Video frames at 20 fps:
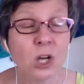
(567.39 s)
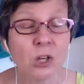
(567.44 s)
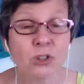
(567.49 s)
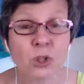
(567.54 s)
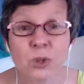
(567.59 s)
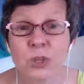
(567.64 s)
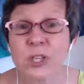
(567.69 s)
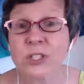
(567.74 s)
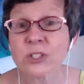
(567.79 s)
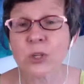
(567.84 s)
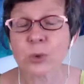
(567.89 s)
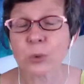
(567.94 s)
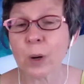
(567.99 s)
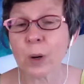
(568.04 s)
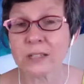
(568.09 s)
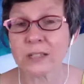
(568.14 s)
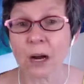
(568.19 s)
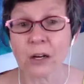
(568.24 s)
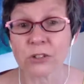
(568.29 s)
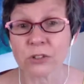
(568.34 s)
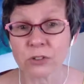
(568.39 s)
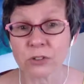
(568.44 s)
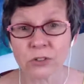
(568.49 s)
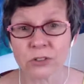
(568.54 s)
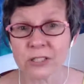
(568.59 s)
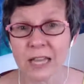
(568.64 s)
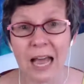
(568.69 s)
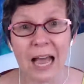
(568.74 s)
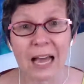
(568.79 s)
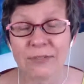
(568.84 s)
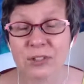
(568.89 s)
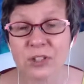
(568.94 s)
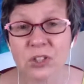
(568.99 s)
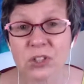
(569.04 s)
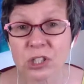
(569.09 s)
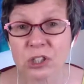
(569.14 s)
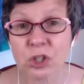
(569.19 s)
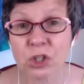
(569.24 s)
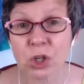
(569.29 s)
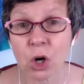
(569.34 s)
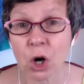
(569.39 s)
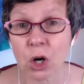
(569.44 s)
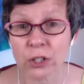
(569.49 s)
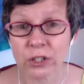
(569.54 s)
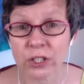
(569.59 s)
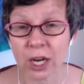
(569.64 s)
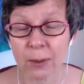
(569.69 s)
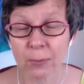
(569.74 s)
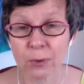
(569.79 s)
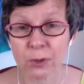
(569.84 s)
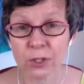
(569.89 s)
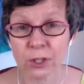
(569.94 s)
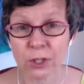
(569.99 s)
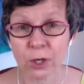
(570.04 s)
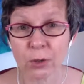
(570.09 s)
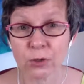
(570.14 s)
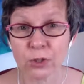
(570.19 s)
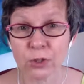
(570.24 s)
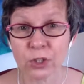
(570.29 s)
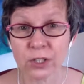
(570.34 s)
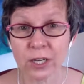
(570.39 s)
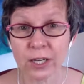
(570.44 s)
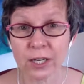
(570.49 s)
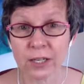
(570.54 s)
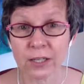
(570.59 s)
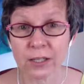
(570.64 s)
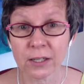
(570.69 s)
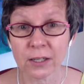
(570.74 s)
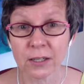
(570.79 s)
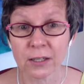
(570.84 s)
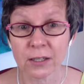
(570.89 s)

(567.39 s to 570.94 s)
So this is why doctors have such a hard time with negotiating.